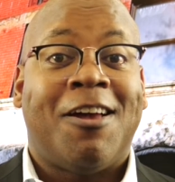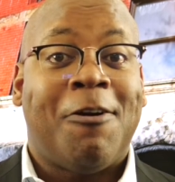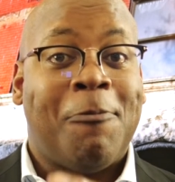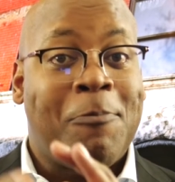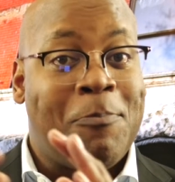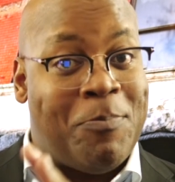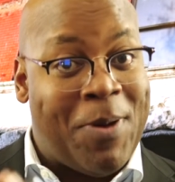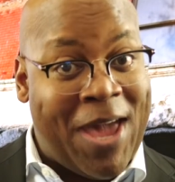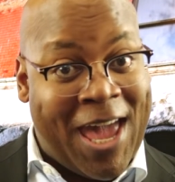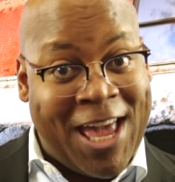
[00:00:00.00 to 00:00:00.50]

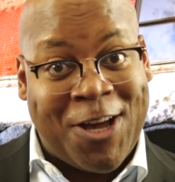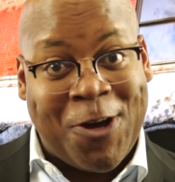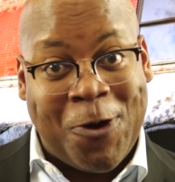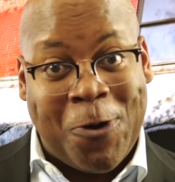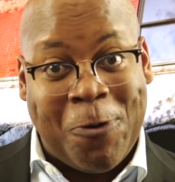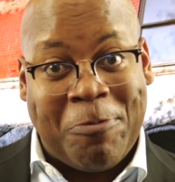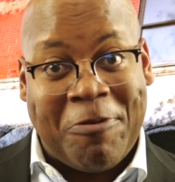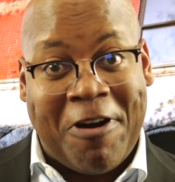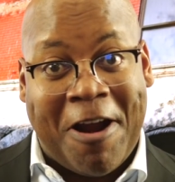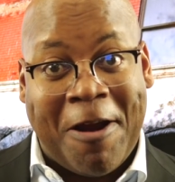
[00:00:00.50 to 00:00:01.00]

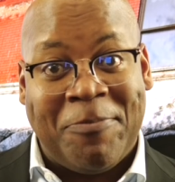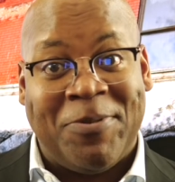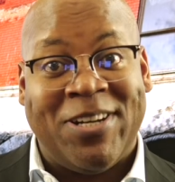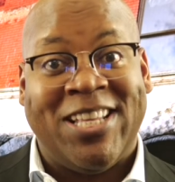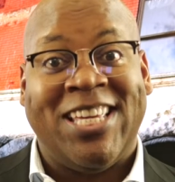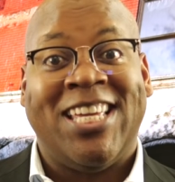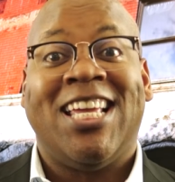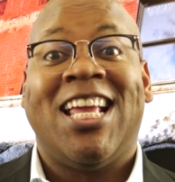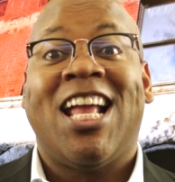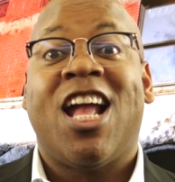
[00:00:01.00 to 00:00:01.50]
Bank-owned
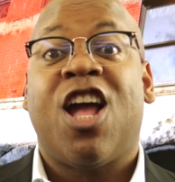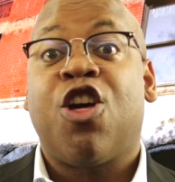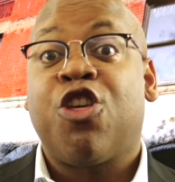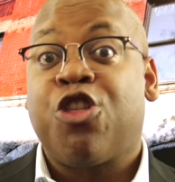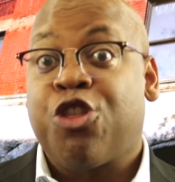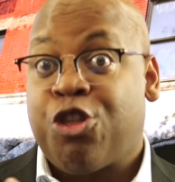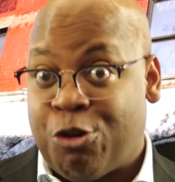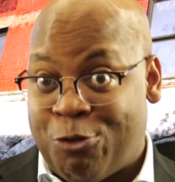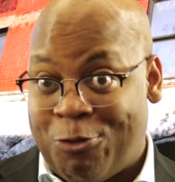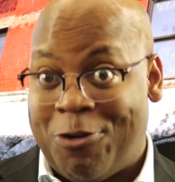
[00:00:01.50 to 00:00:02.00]
property,
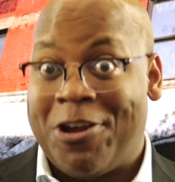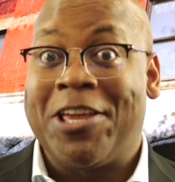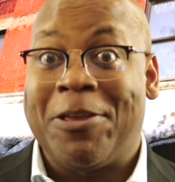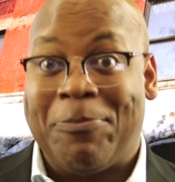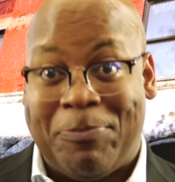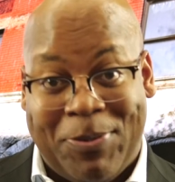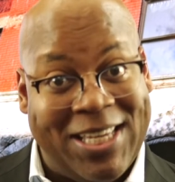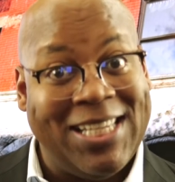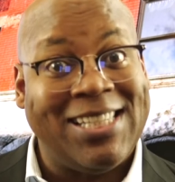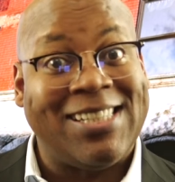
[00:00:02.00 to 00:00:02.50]
3
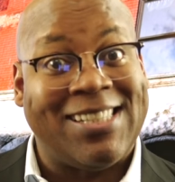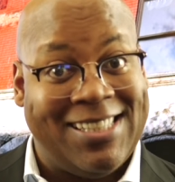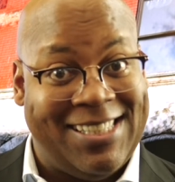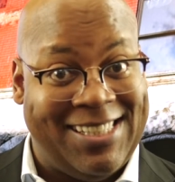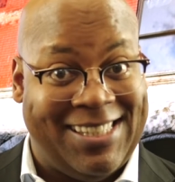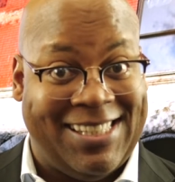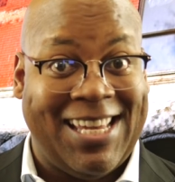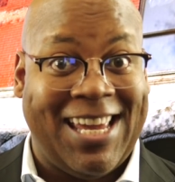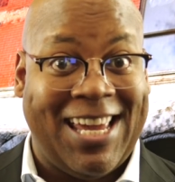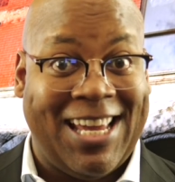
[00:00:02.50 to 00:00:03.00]

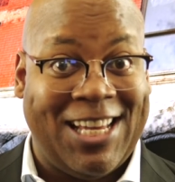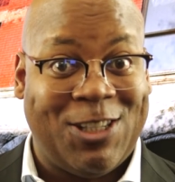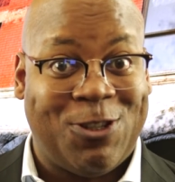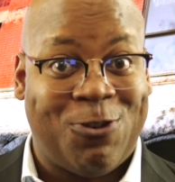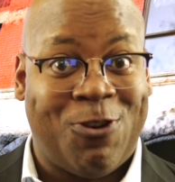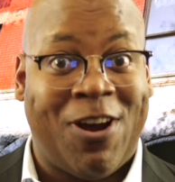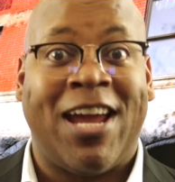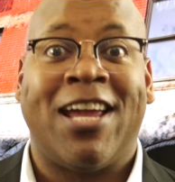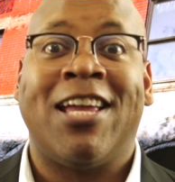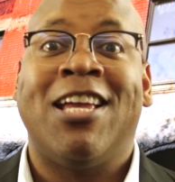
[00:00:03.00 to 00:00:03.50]
business days,
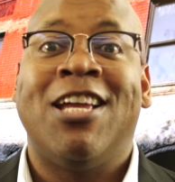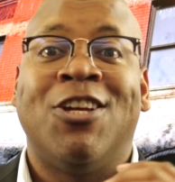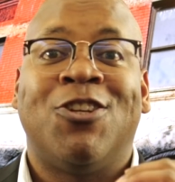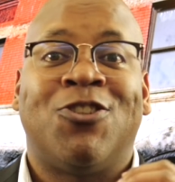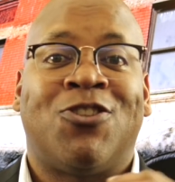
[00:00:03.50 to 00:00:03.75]
right?